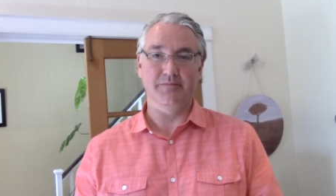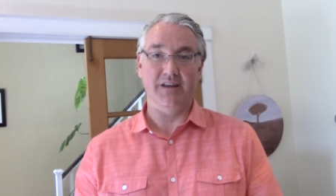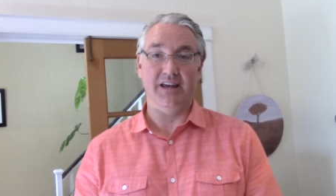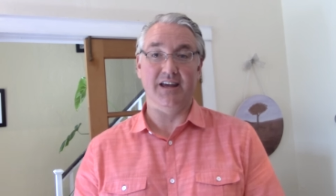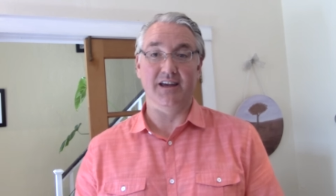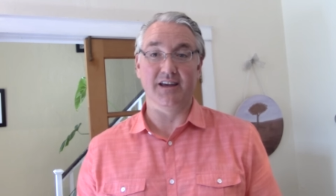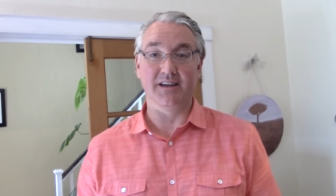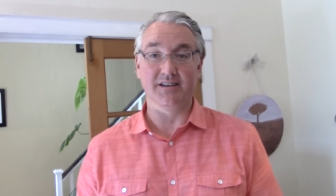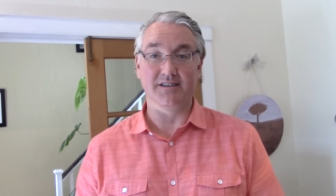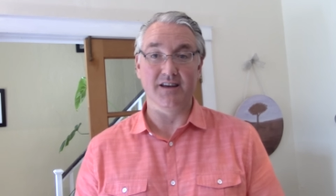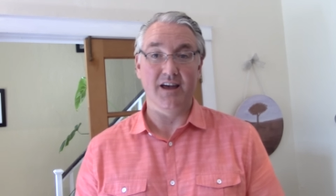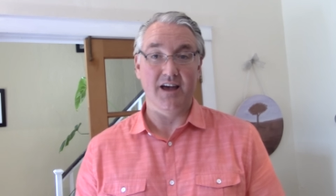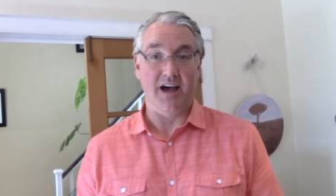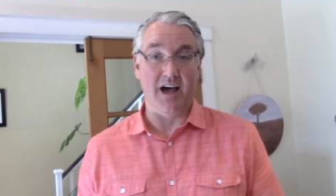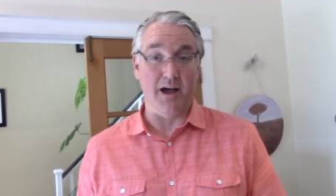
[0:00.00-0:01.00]
And
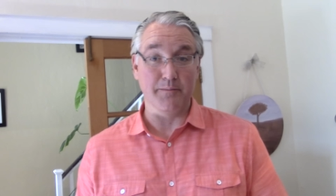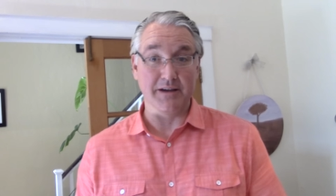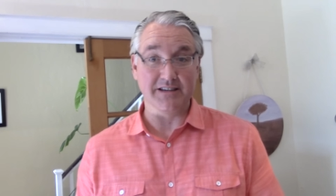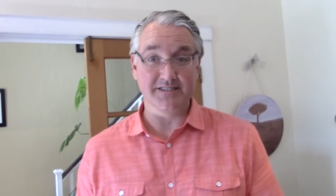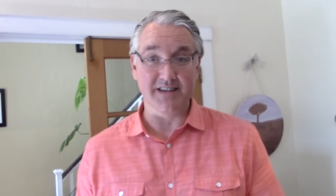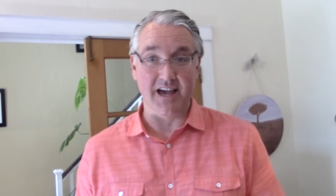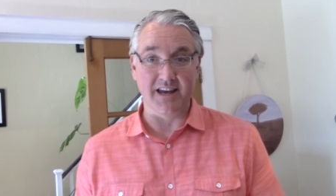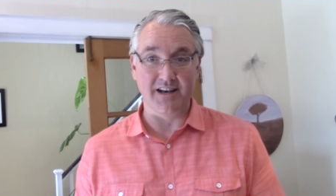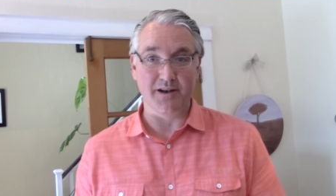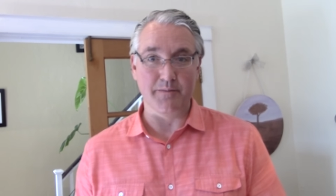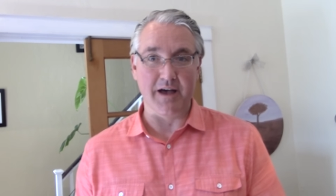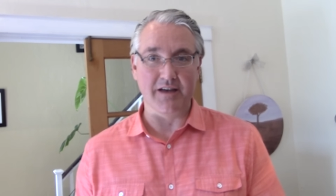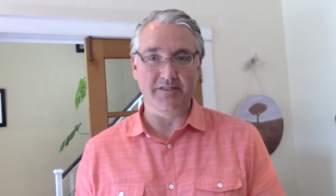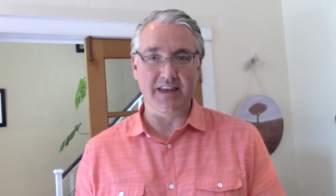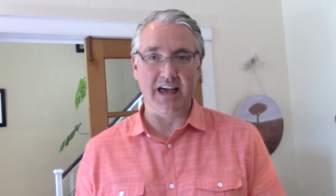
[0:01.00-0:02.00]
I'm excited
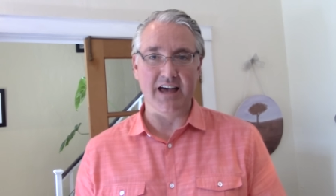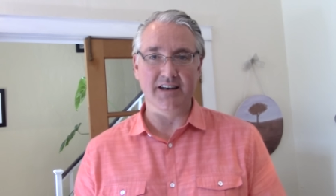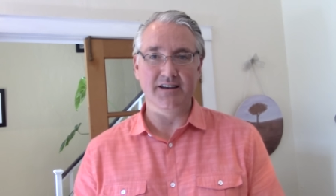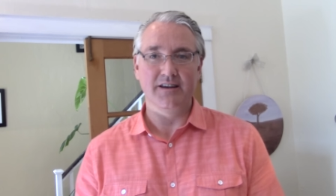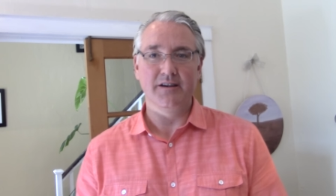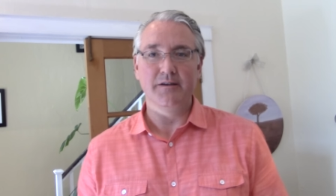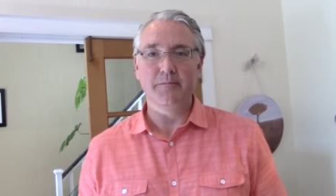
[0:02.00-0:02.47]
about that.